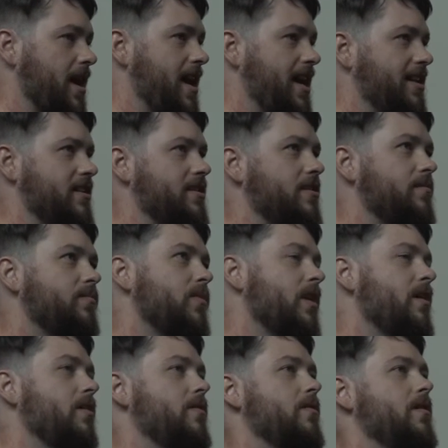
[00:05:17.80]
And
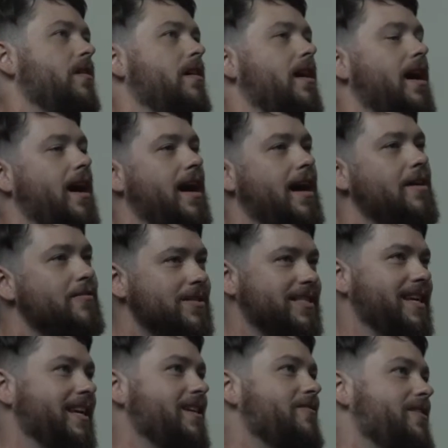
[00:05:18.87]
I was
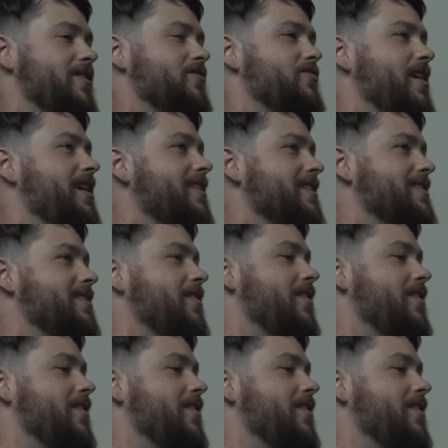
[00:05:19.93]
thinking when I was writing this